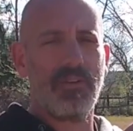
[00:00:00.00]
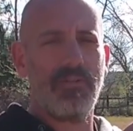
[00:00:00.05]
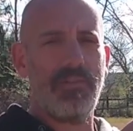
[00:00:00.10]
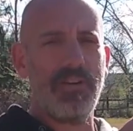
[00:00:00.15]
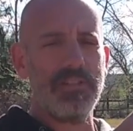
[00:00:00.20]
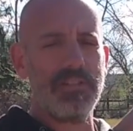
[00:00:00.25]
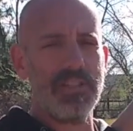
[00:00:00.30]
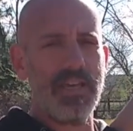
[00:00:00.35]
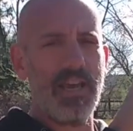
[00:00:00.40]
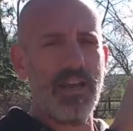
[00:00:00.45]

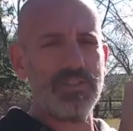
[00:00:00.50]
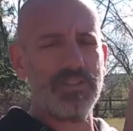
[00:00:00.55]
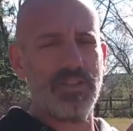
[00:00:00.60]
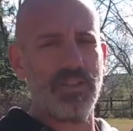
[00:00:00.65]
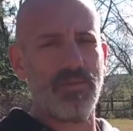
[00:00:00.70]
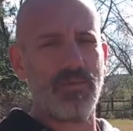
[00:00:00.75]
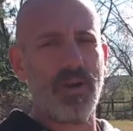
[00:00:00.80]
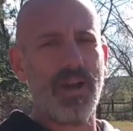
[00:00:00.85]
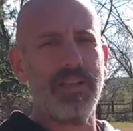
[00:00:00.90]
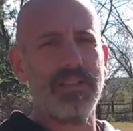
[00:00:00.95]
facing the house on
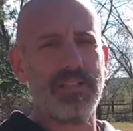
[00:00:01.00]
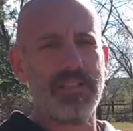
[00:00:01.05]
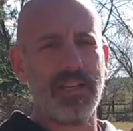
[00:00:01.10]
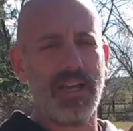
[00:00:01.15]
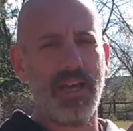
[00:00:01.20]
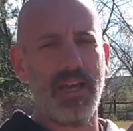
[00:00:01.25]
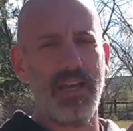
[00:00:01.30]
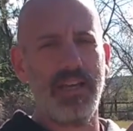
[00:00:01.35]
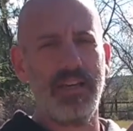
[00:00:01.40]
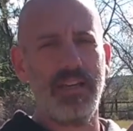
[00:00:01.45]
the right
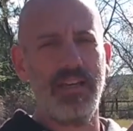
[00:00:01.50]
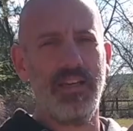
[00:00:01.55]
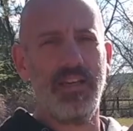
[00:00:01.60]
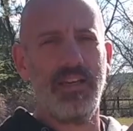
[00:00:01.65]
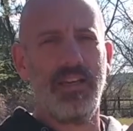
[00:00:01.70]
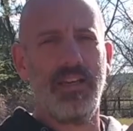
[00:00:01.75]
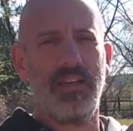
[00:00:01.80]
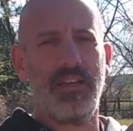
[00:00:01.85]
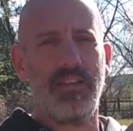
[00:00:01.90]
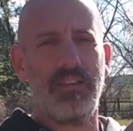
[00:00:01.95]
side,
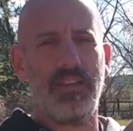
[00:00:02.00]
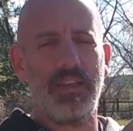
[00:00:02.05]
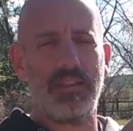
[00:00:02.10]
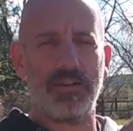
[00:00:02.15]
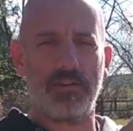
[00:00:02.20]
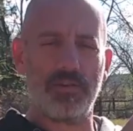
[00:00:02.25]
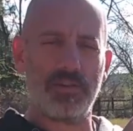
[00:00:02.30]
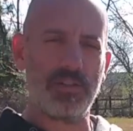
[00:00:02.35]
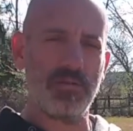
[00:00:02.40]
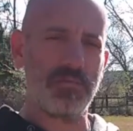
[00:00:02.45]
that there
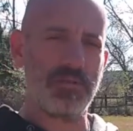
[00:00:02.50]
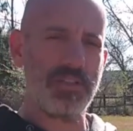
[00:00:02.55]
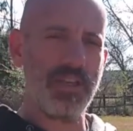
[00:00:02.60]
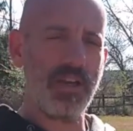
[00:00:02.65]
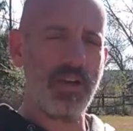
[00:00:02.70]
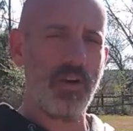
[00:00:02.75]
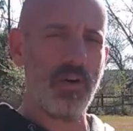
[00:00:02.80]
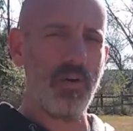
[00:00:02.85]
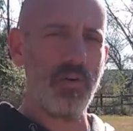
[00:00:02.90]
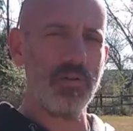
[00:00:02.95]
were some
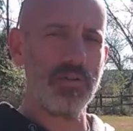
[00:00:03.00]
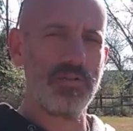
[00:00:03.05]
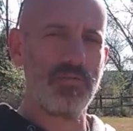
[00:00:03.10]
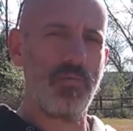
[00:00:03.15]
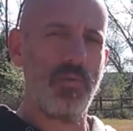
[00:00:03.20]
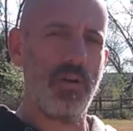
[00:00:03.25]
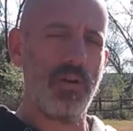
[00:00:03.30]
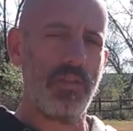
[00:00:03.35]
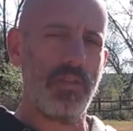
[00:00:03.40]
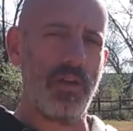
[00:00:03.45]
sinkholes
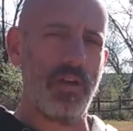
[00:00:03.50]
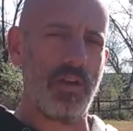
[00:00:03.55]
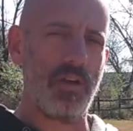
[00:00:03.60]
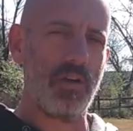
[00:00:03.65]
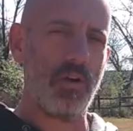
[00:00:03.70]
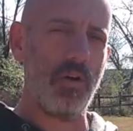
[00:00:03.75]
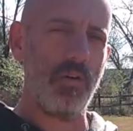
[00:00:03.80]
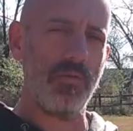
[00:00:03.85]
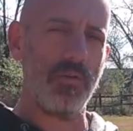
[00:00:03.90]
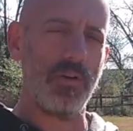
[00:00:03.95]
where the
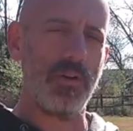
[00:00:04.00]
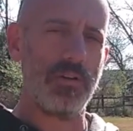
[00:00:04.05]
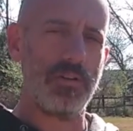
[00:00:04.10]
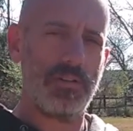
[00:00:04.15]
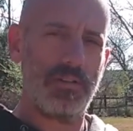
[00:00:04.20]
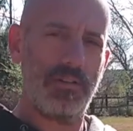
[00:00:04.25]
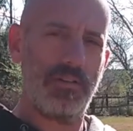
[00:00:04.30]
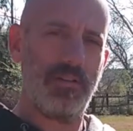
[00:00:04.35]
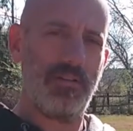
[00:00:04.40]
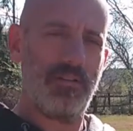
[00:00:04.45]
culvert
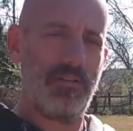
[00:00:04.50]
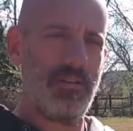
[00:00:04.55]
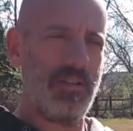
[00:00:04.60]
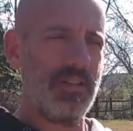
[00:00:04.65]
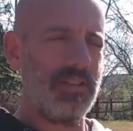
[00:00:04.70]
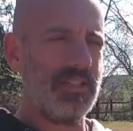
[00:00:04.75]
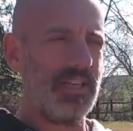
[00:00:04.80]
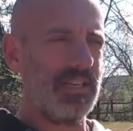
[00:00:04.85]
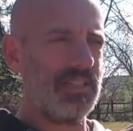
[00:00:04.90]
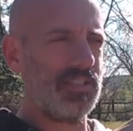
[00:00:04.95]

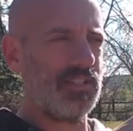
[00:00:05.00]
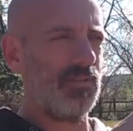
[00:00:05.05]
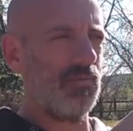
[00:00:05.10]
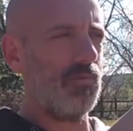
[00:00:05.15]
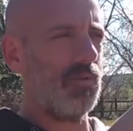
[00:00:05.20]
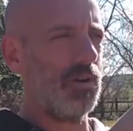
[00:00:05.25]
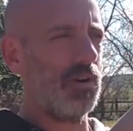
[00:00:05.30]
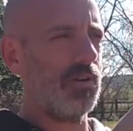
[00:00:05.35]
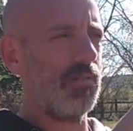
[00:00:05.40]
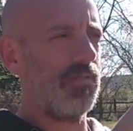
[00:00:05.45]
that takes the
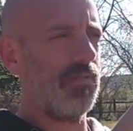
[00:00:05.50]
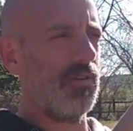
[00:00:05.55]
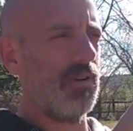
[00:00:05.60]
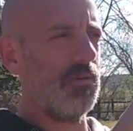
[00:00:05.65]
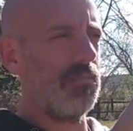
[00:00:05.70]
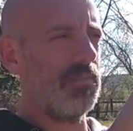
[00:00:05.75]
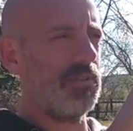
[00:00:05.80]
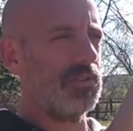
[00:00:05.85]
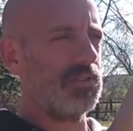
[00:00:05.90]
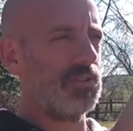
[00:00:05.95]
water
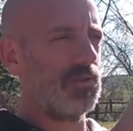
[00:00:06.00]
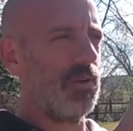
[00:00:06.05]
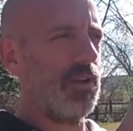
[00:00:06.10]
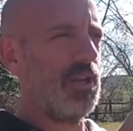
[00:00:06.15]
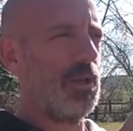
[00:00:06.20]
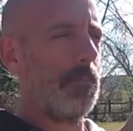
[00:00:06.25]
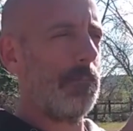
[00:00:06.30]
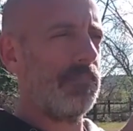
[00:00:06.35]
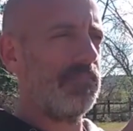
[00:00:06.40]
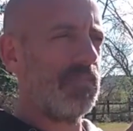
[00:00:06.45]
from the
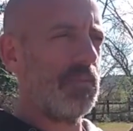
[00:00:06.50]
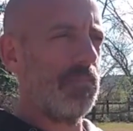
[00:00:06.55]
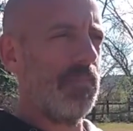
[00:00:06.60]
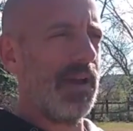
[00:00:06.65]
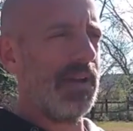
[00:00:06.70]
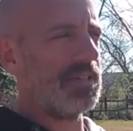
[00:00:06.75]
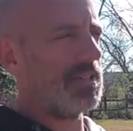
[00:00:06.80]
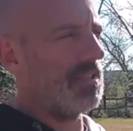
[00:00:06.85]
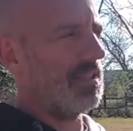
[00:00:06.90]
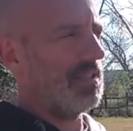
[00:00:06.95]
street
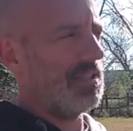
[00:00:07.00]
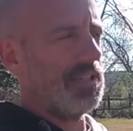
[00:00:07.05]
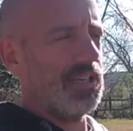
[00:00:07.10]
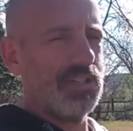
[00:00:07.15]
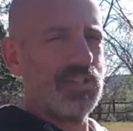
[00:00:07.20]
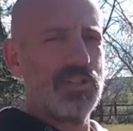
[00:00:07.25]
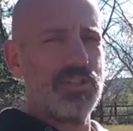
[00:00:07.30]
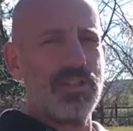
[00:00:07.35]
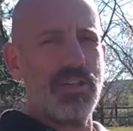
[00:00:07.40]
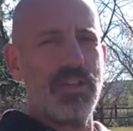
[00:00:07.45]
back to the
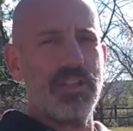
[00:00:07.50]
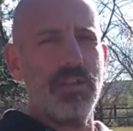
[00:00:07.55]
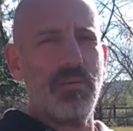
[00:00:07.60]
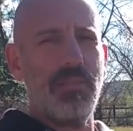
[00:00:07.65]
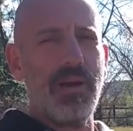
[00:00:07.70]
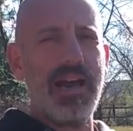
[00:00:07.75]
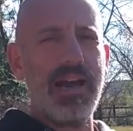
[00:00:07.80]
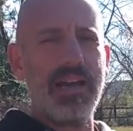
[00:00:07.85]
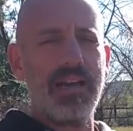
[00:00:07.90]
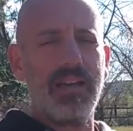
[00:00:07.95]
ditch in the
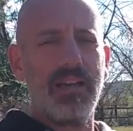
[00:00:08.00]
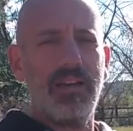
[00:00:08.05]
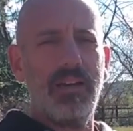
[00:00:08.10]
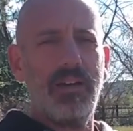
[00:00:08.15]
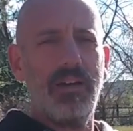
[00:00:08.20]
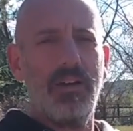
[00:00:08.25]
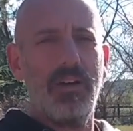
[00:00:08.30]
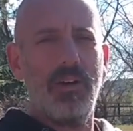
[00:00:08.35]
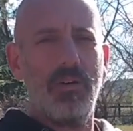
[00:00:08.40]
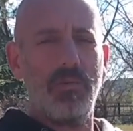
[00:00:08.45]
back
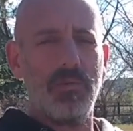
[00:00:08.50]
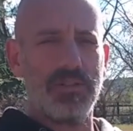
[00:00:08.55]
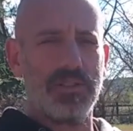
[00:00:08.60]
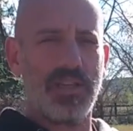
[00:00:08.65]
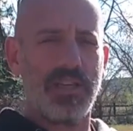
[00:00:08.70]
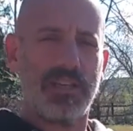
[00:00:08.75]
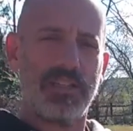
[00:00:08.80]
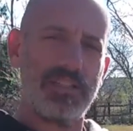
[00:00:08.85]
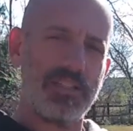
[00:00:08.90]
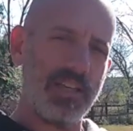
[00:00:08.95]
was
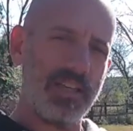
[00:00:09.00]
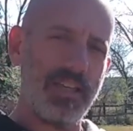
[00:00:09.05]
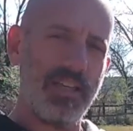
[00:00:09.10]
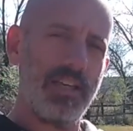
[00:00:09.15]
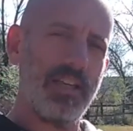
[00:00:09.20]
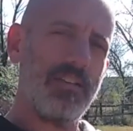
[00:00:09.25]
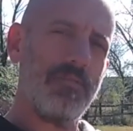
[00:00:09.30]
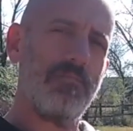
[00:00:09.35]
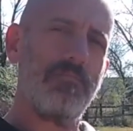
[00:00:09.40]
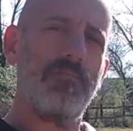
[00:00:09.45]
like sinking
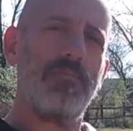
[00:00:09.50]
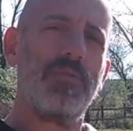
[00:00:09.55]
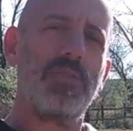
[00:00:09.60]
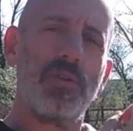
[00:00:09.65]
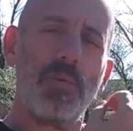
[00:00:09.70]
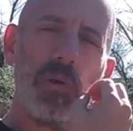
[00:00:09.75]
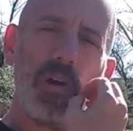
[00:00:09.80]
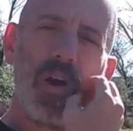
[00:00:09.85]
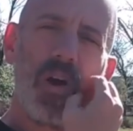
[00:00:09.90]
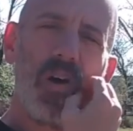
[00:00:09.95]
in.
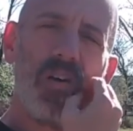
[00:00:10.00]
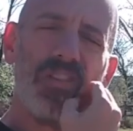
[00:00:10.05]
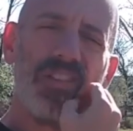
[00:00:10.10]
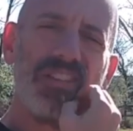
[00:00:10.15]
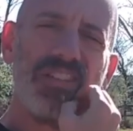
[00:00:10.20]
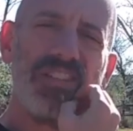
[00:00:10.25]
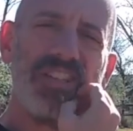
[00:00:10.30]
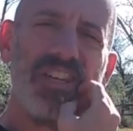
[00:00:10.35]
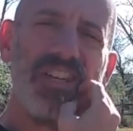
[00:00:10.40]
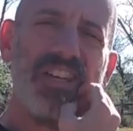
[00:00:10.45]
So we called the
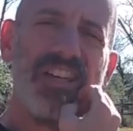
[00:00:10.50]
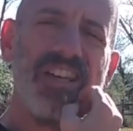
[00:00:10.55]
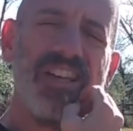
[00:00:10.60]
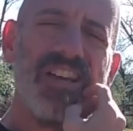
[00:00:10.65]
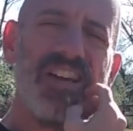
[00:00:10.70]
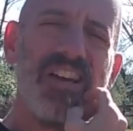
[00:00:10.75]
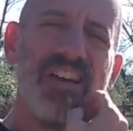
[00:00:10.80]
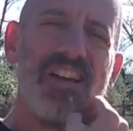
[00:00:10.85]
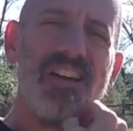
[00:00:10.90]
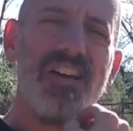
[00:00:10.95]
city,
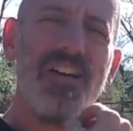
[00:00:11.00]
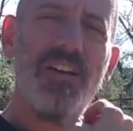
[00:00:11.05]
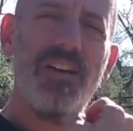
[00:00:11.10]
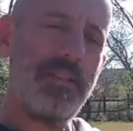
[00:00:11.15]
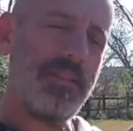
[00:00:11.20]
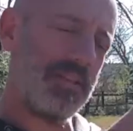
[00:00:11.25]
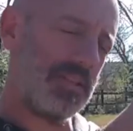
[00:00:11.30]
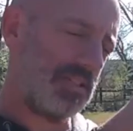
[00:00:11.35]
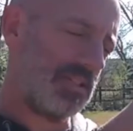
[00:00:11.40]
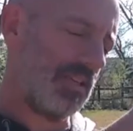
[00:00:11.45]

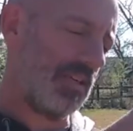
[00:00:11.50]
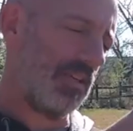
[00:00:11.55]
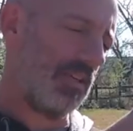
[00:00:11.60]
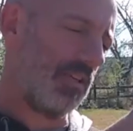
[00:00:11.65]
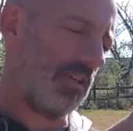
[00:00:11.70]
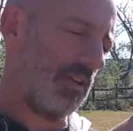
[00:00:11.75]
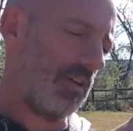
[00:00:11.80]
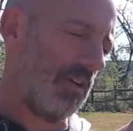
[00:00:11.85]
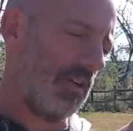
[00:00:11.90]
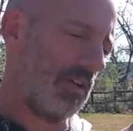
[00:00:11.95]
and they sent
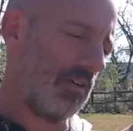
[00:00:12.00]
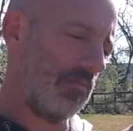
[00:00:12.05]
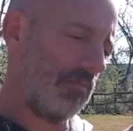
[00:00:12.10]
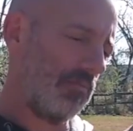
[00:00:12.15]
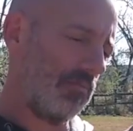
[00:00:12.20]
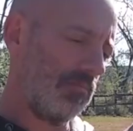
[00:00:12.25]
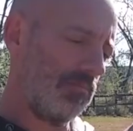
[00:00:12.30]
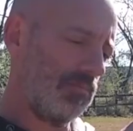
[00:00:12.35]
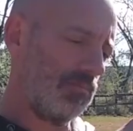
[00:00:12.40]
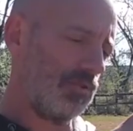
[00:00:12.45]
a
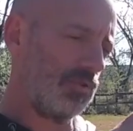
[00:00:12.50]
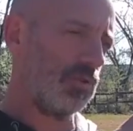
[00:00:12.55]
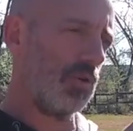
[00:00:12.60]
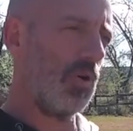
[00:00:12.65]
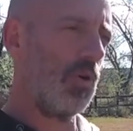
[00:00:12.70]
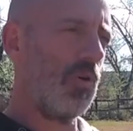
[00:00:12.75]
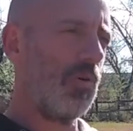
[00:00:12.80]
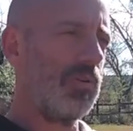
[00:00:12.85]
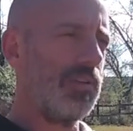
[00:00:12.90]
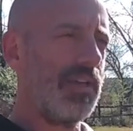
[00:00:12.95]

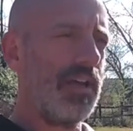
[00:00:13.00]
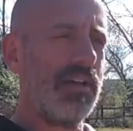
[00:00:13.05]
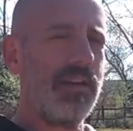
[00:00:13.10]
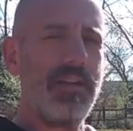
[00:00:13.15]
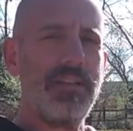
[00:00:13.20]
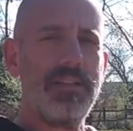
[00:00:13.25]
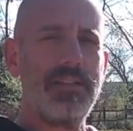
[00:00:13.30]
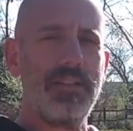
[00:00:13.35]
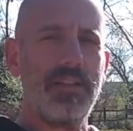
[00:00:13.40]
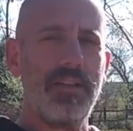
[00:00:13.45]
drone down
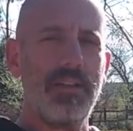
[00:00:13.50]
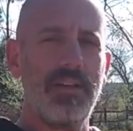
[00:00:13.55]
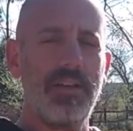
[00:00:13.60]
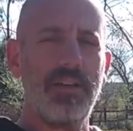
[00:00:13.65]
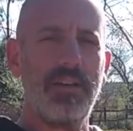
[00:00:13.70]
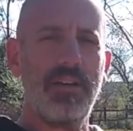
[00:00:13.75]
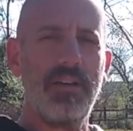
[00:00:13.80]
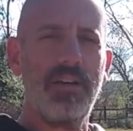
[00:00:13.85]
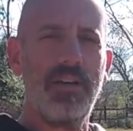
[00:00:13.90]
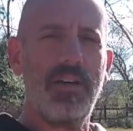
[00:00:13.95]
into the